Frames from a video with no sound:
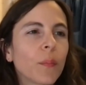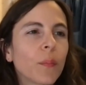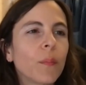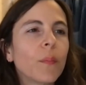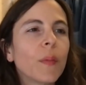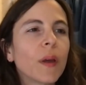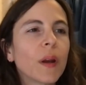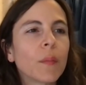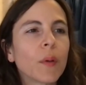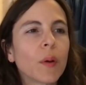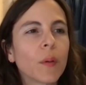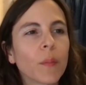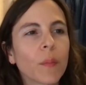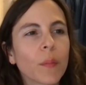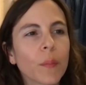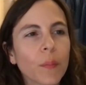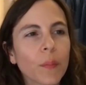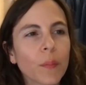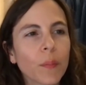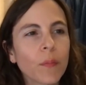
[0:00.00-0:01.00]
minimum
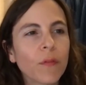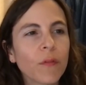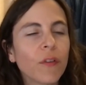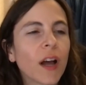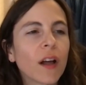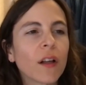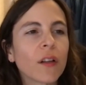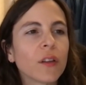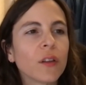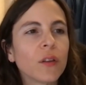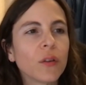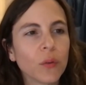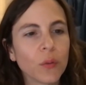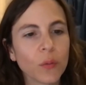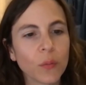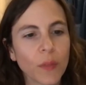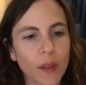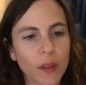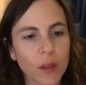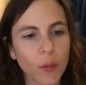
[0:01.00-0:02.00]

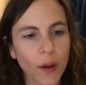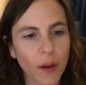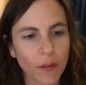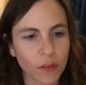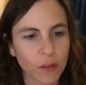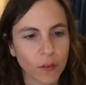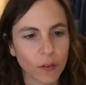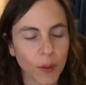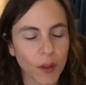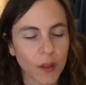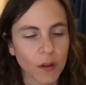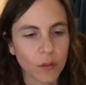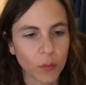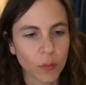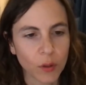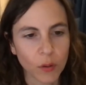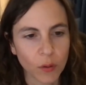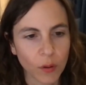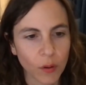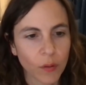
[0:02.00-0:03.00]
value that you have to spend
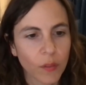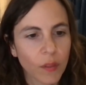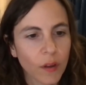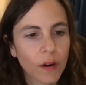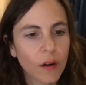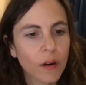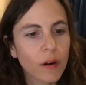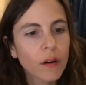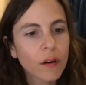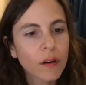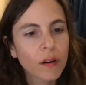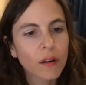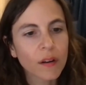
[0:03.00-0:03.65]
when you go there.